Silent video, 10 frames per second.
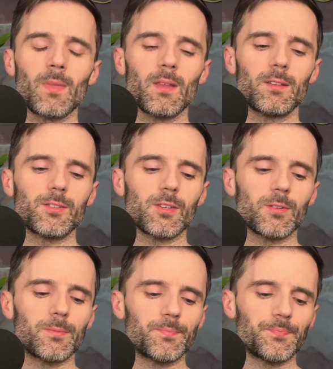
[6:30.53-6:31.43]
And
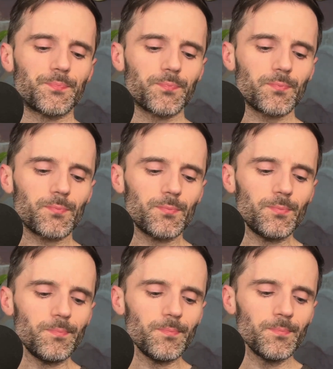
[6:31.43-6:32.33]
so
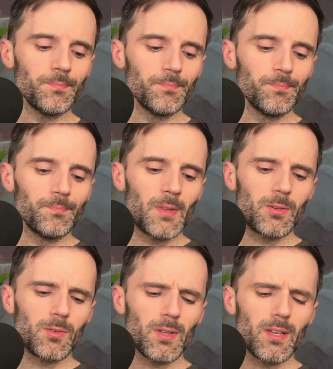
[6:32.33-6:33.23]
I
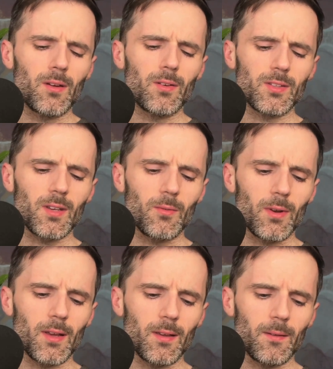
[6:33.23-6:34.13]
was really noticing when
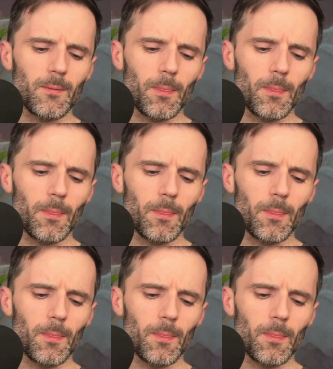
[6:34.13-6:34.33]
I